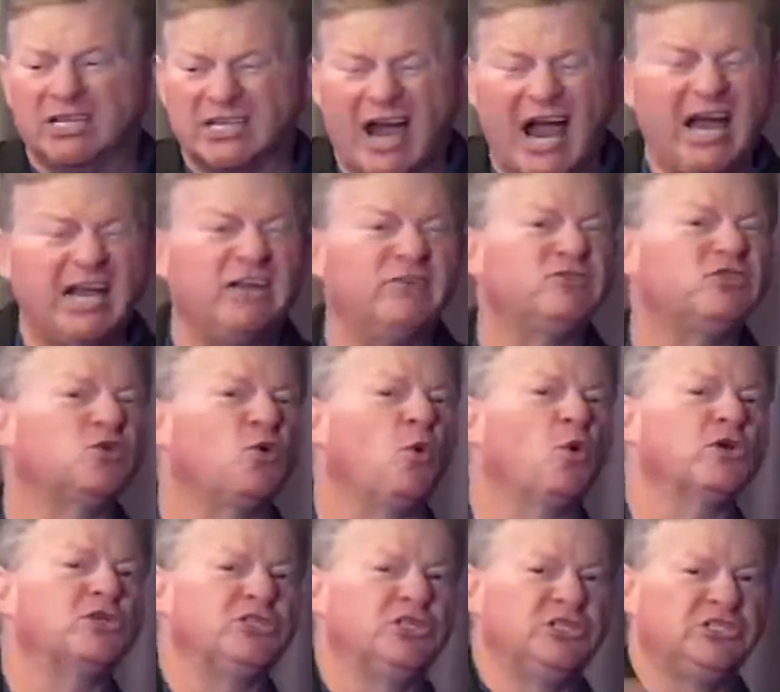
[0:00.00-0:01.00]
kind of
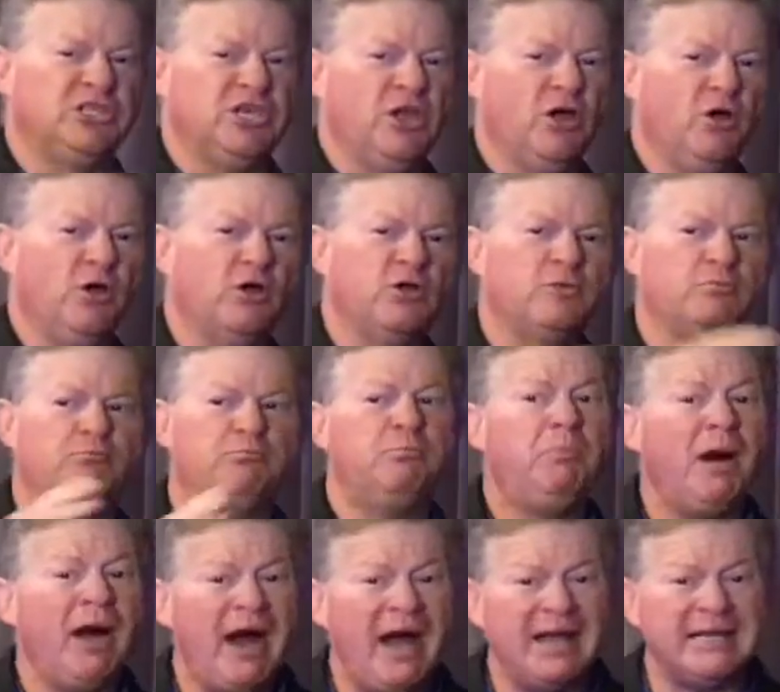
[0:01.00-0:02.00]
scorches the earth,
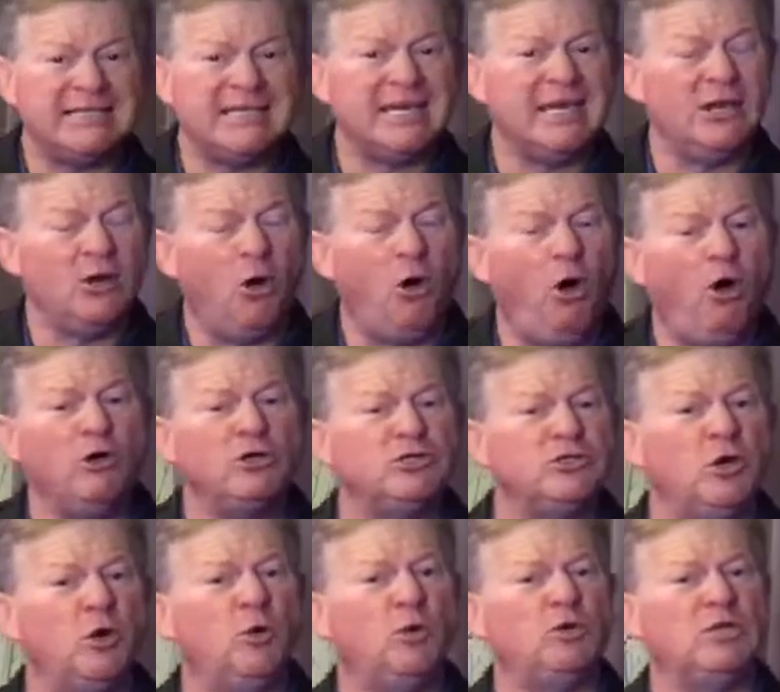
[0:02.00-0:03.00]
but it
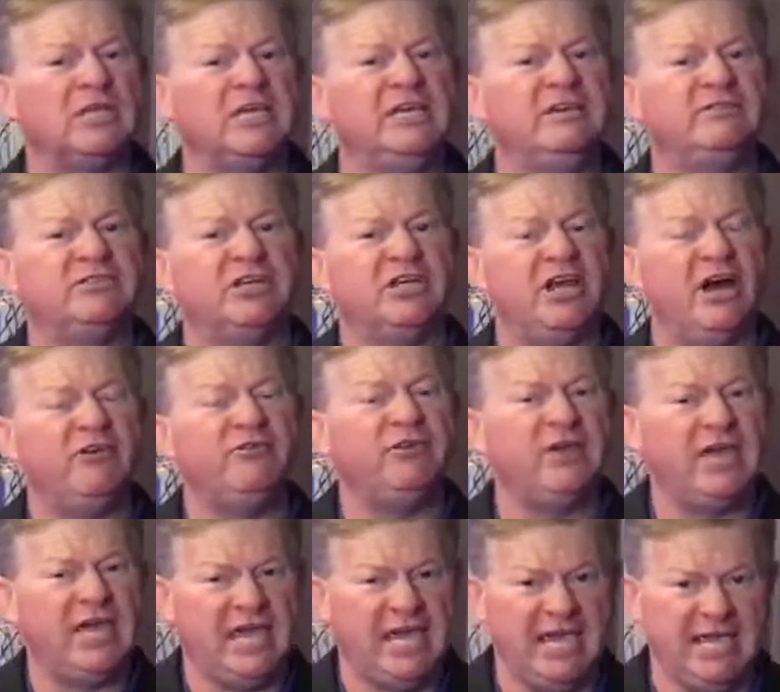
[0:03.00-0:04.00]
also leaves enough
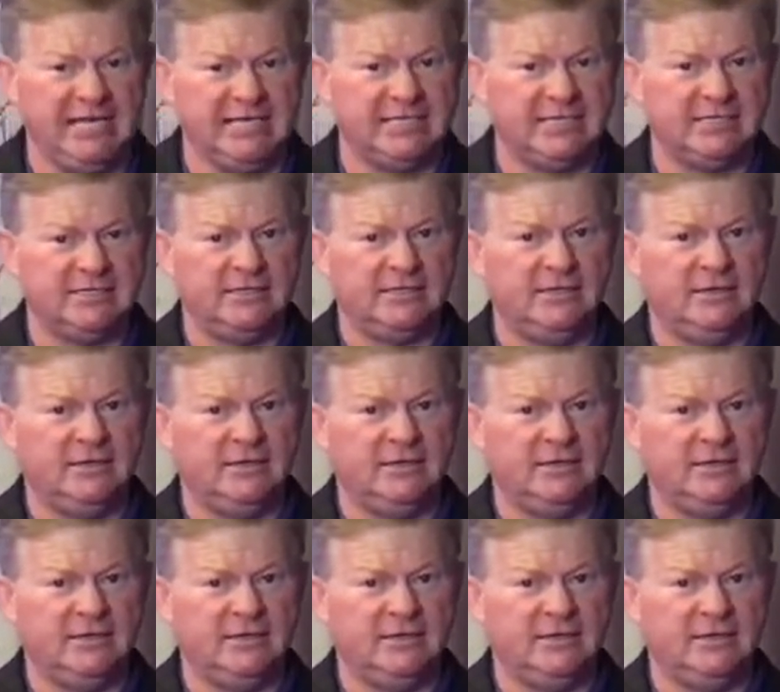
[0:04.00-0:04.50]
heat.